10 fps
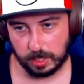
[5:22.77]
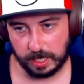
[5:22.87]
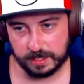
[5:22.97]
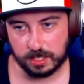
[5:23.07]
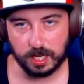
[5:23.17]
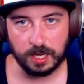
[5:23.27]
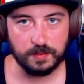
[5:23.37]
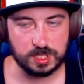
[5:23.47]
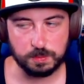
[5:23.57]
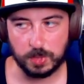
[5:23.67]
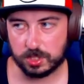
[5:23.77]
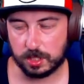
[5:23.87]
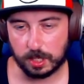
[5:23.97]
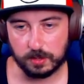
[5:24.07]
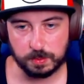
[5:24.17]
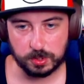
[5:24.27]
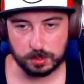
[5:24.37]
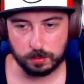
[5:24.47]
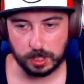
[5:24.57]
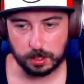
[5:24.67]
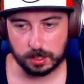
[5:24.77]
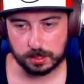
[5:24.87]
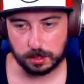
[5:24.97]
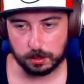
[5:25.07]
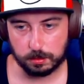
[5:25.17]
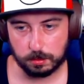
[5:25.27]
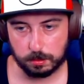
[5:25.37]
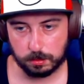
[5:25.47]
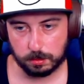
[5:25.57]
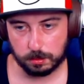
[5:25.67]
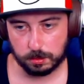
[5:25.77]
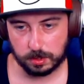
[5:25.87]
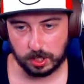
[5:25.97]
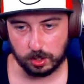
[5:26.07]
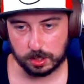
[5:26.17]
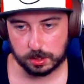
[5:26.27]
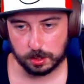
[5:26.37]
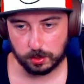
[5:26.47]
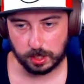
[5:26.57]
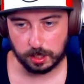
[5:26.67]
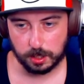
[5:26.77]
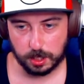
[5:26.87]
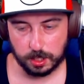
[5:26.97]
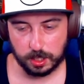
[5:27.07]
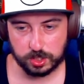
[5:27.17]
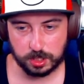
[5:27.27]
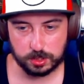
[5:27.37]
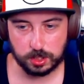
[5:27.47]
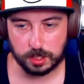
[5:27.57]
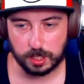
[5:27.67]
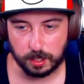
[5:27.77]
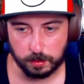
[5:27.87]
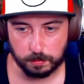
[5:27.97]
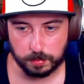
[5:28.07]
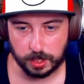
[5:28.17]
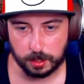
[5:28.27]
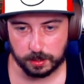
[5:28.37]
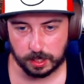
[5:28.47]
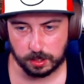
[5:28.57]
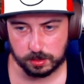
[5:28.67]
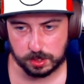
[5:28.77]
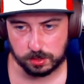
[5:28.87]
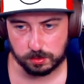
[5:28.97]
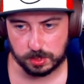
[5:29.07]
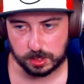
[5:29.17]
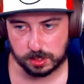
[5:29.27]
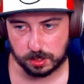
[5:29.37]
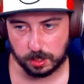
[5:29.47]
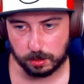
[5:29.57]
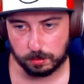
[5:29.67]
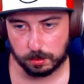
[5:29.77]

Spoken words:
I did not have a smudge stick. I was supposed to... Wait, yes I do. There it is. Okay. Should have took it out, but that ghost is really slow.